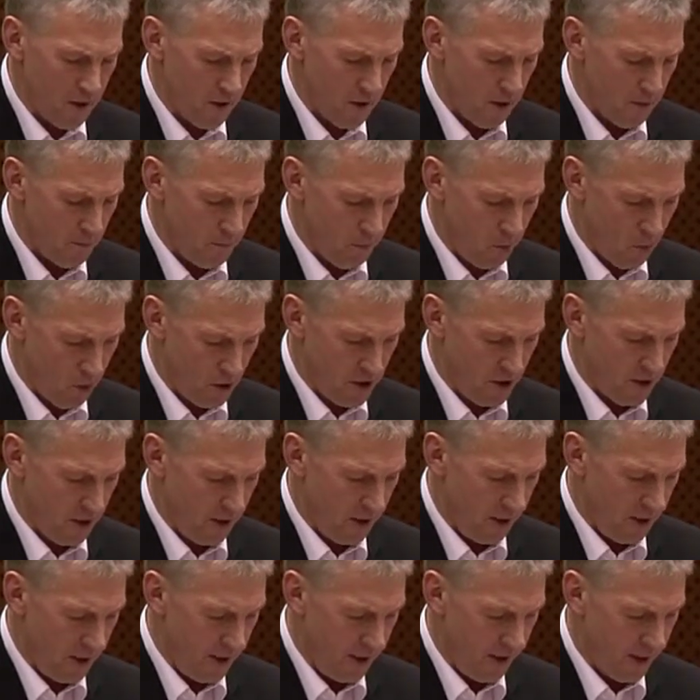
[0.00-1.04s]
important
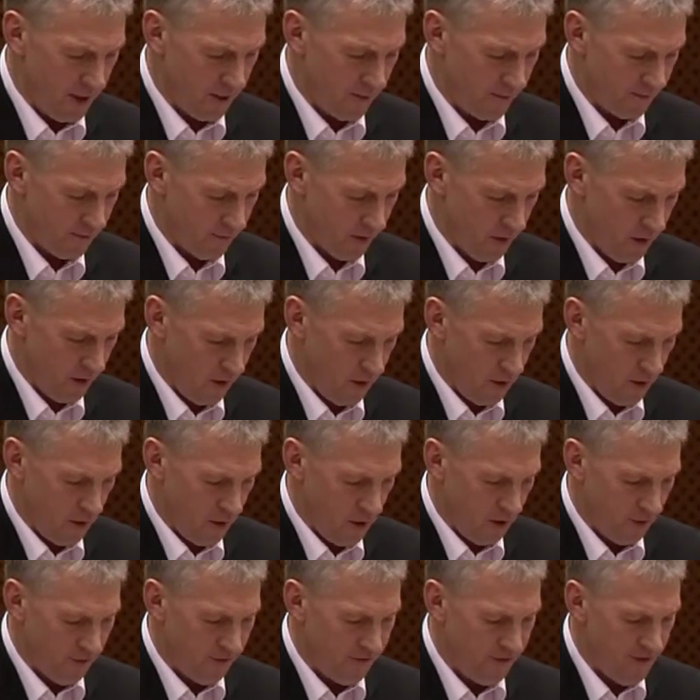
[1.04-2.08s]
area.
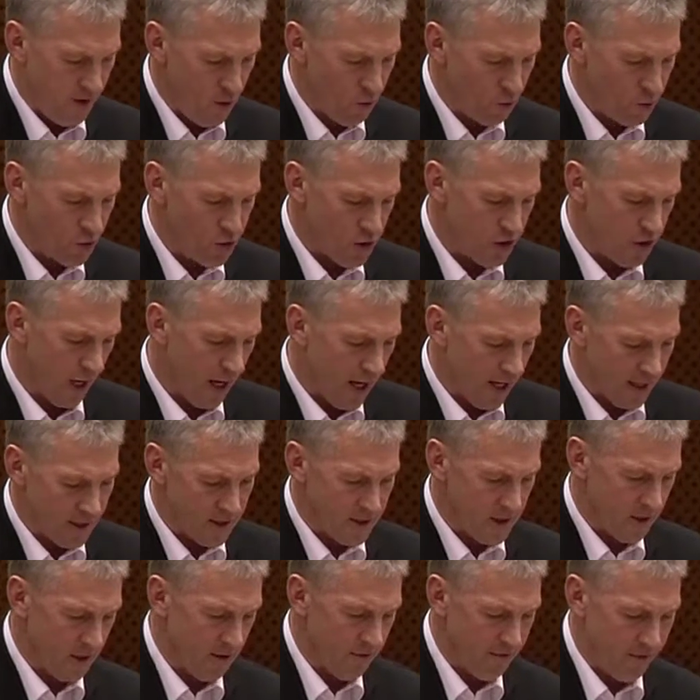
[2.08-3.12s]
It fails to
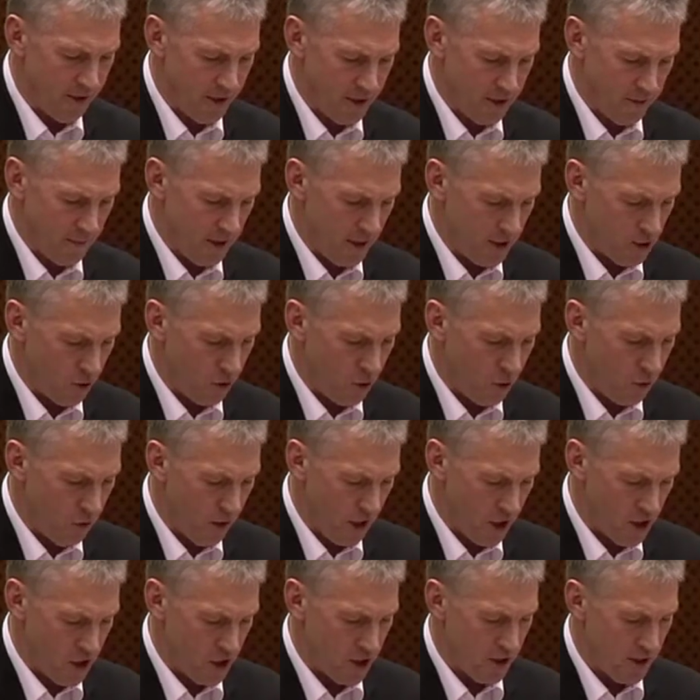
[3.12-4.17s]
answer the fundamental
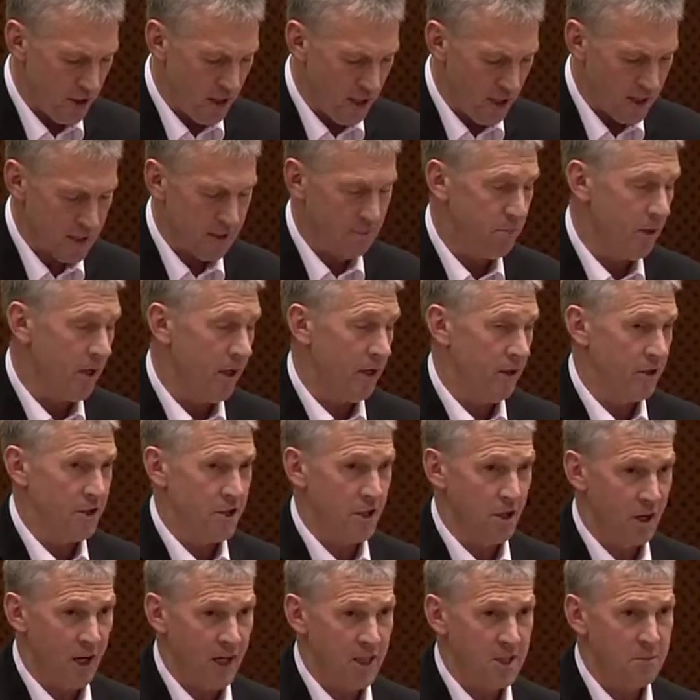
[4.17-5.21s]
question asked by our
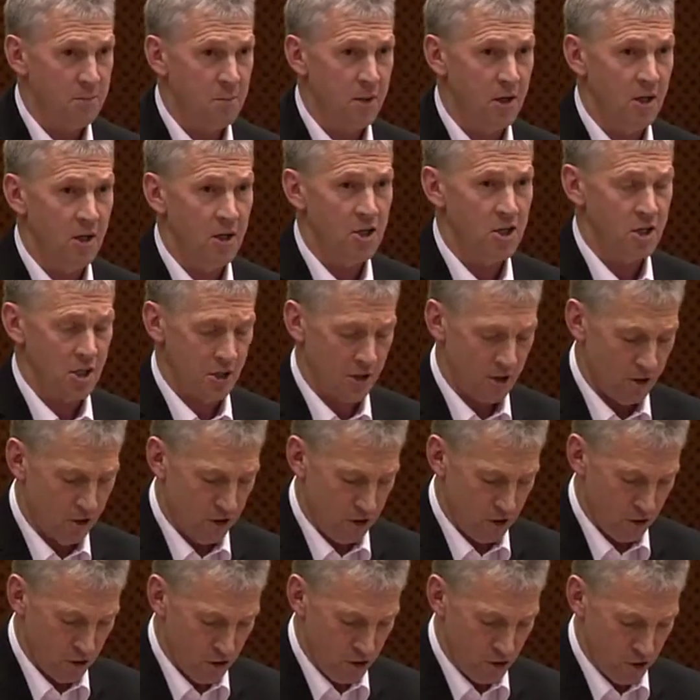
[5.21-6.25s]
taxpayers and our
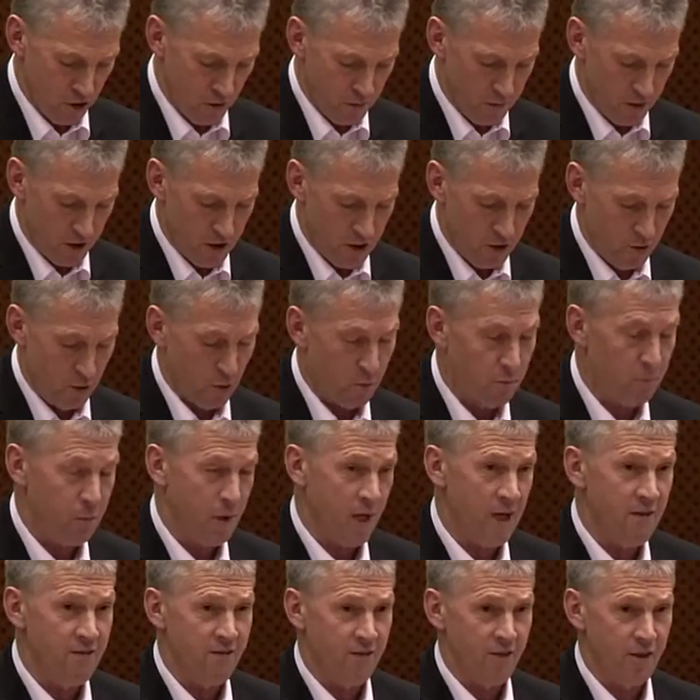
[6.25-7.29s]
consumers who
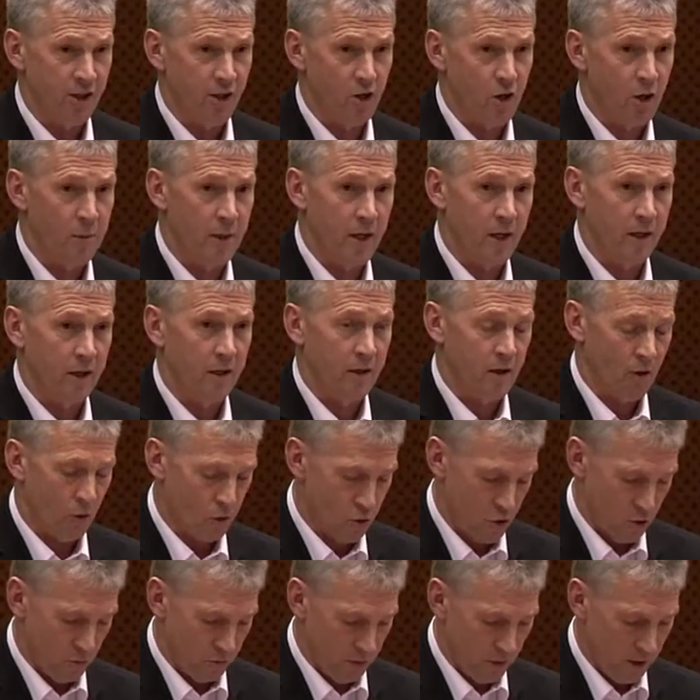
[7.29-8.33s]
pay for the Common
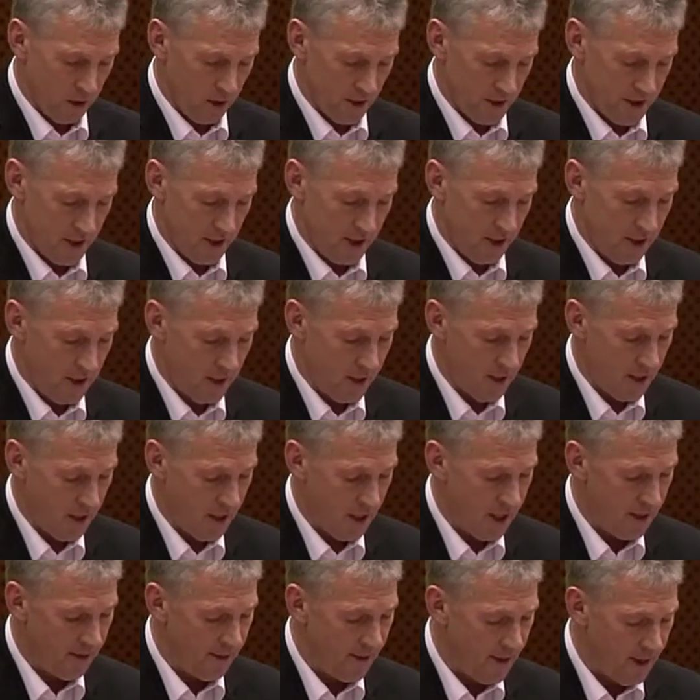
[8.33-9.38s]
Agricultural Policy,
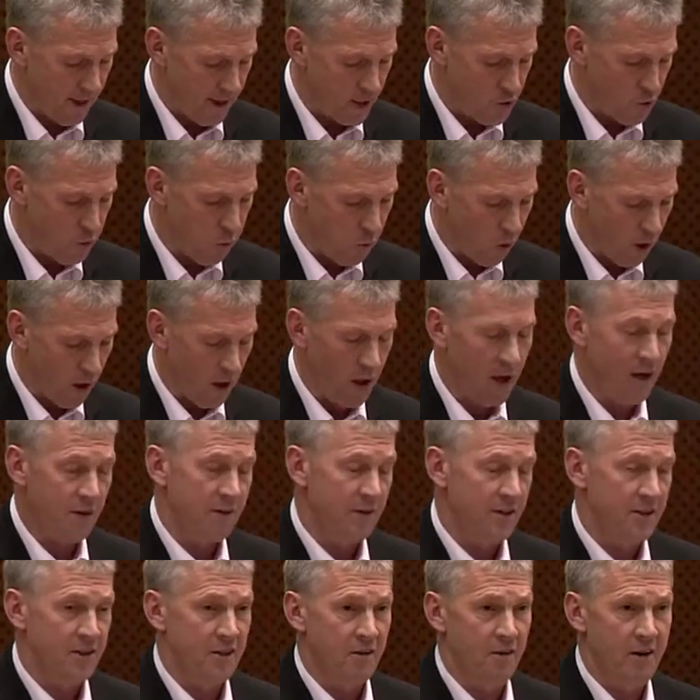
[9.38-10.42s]
and that is, what are the
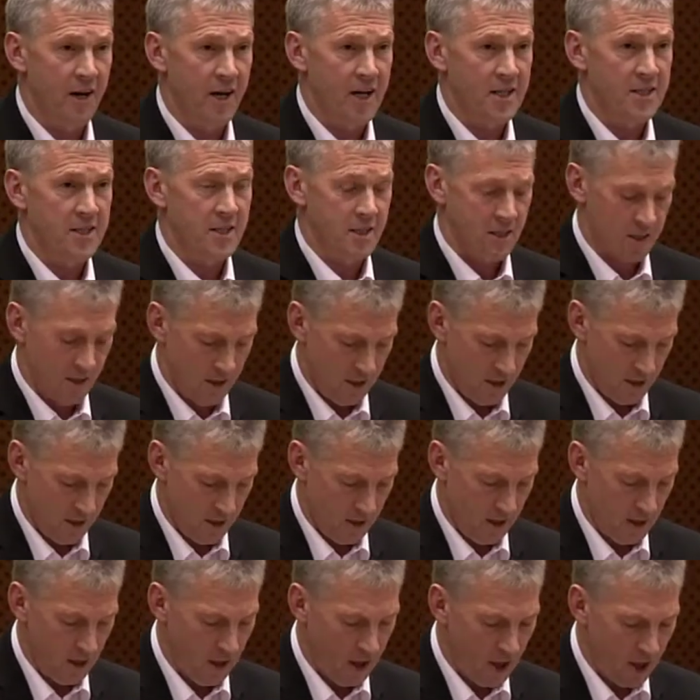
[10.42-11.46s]
direct
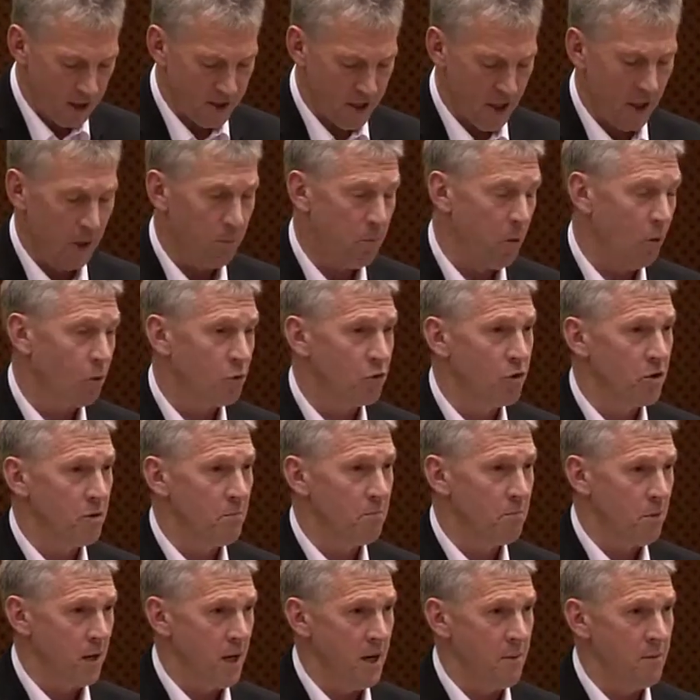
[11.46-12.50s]
uncoupled
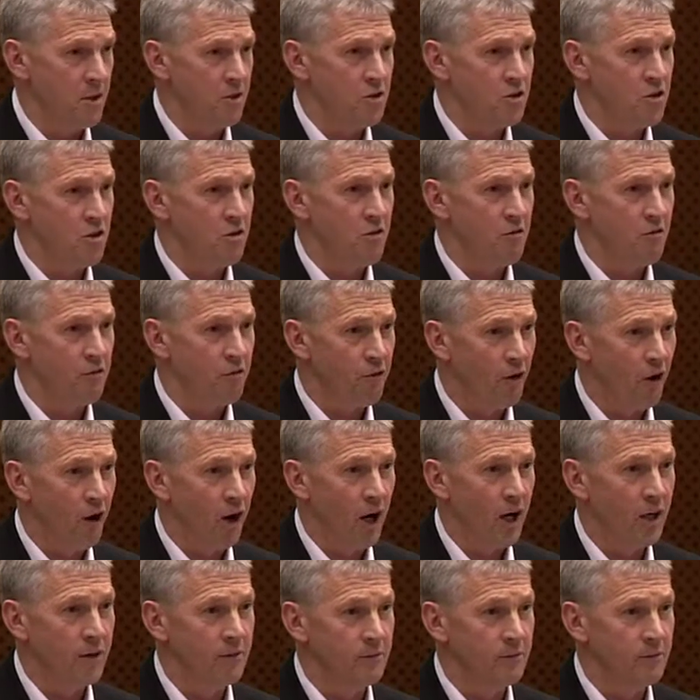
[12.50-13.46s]
payments for?